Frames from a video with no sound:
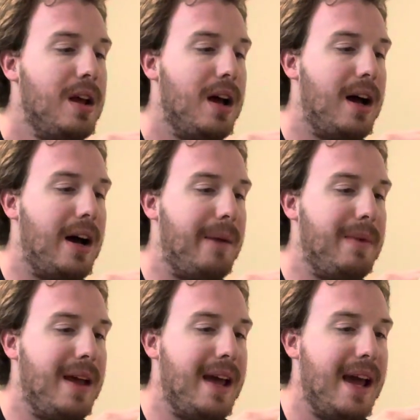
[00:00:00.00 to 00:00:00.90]

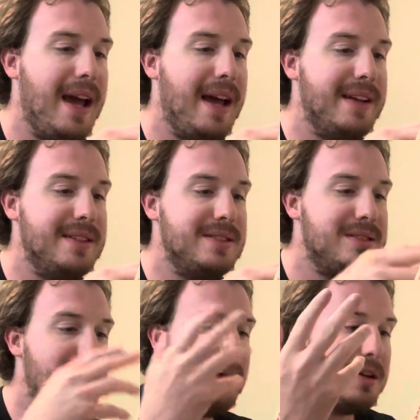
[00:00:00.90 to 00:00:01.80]
It
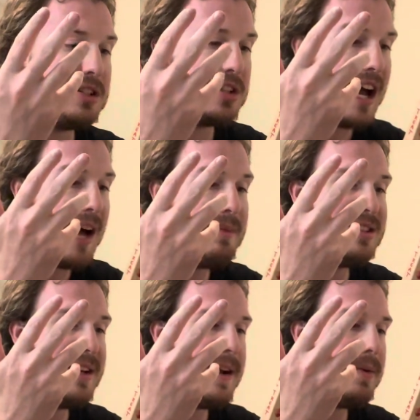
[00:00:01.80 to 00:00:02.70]
has a bunch of
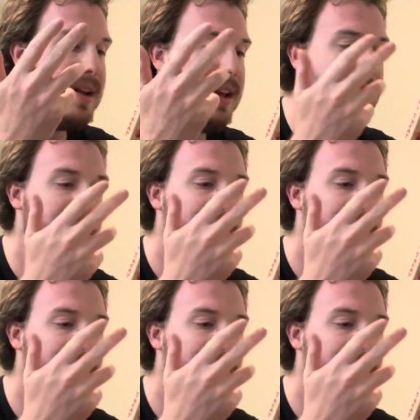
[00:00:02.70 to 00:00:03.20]
commentary.